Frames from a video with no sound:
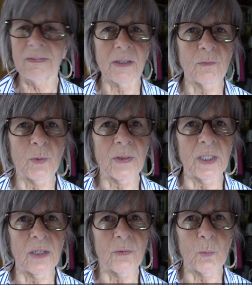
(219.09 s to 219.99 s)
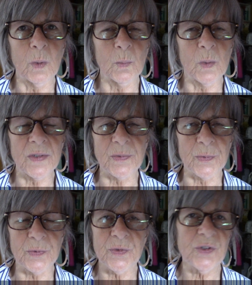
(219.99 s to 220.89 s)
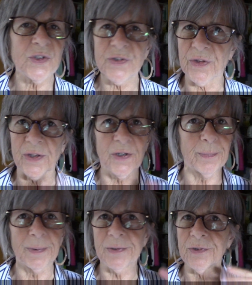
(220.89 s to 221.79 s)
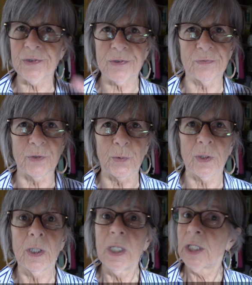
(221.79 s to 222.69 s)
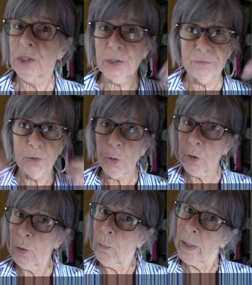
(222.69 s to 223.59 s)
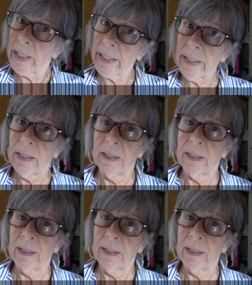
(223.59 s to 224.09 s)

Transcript: think of what the other one was. It was just there, but it just floated away.